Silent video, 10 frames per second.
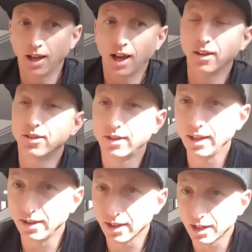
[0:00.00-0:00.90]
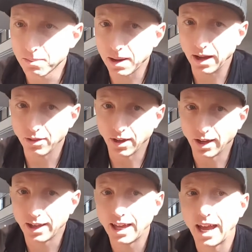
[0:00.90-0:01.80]
Instead, think about
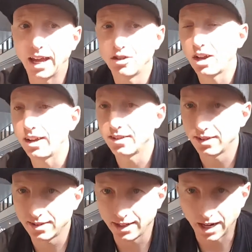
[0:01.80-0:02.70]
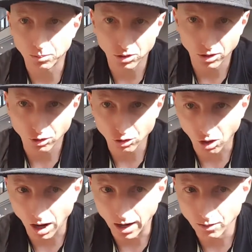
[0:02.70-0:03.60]
the catch as the setup to the
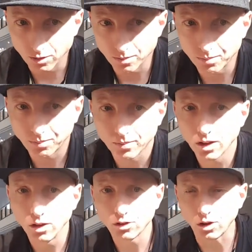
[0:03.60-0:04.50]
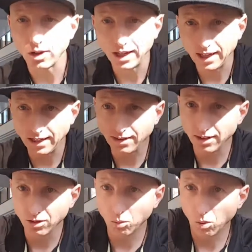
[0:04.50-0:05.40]
drive. So enter
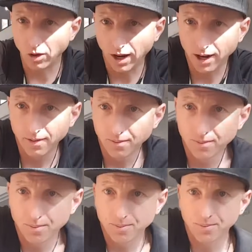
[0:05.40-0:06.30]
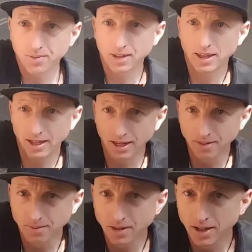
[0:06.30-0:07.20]
the water here,
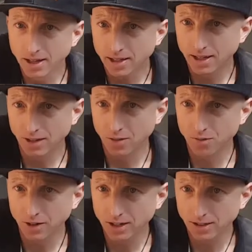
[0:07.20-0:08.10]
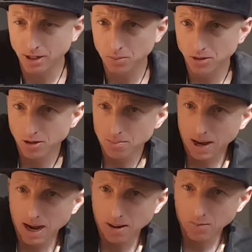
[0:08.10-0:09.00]
get your fingertips and your
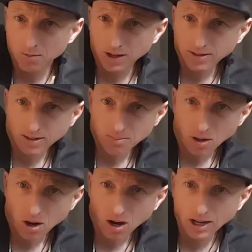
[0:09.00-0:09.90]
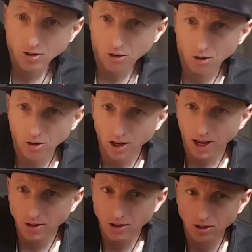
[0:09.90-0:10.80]
palm facing behind you,
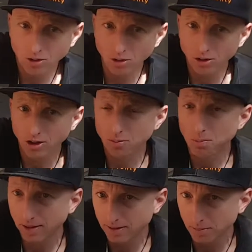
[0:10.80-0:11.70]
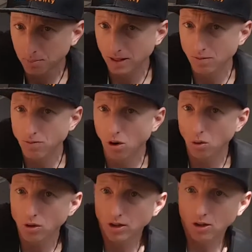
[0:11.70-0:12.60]
and you can do this by simply
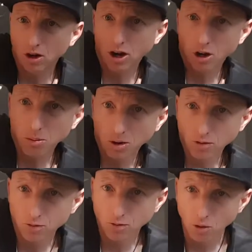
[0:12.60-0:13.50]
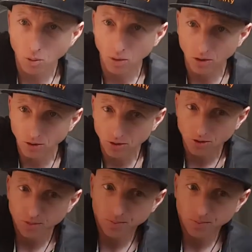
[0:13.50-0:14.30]
rolling your elbow forwards.